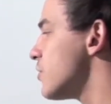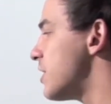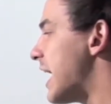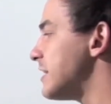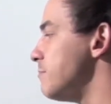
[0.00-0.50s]
so
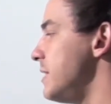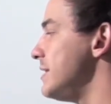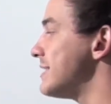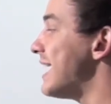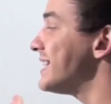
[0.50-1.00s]
that
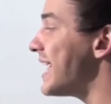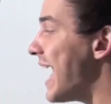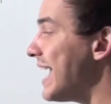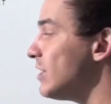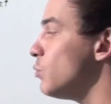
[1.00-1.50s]
means at
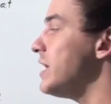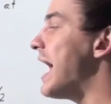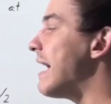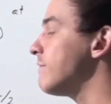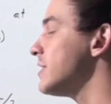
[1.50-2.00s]
the end we
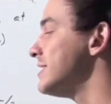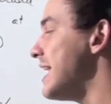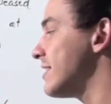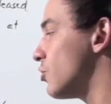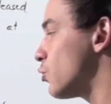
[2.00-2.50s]
have to
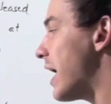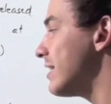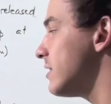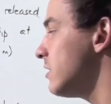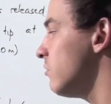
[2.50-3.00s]
take the
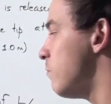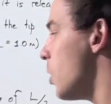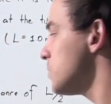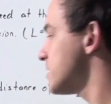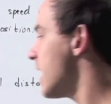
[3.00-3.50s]
radical of both